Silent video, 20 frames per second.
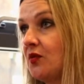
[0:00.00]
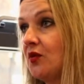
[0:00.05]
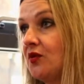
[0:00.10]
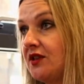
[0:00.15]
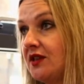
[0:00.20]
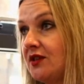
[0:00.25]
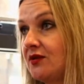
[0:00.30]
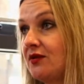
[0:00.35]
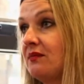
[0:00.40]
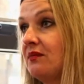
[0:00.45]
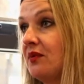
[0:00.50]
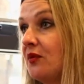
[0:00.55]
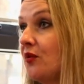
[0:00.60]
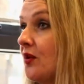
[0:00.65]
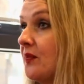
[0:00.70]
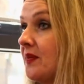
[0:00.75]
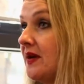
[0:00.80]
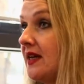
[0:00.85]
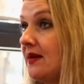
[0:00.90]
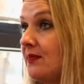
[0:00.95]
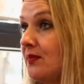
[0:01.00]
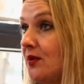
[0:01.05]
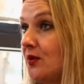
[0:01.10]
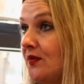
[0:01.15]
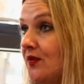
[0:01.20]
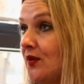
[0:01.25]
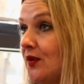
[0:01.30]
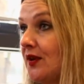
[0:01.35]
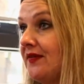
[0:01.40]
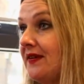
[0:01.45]
wanting to employ people
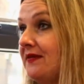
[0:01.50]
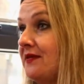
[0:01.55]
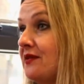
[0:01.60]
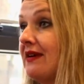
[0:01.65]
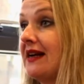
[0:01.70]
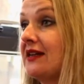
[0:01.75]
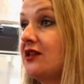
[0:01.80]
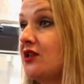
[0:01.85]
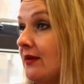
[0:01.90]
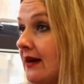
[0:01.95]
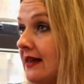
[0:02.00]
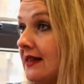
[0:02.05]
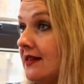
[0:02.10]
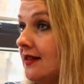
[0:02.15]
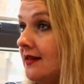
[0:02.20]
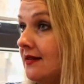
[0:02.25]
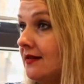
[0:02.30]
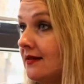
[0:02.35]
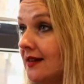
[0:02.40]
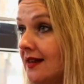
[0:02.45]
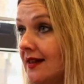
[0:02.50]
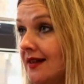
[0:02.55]
before they've even graduated,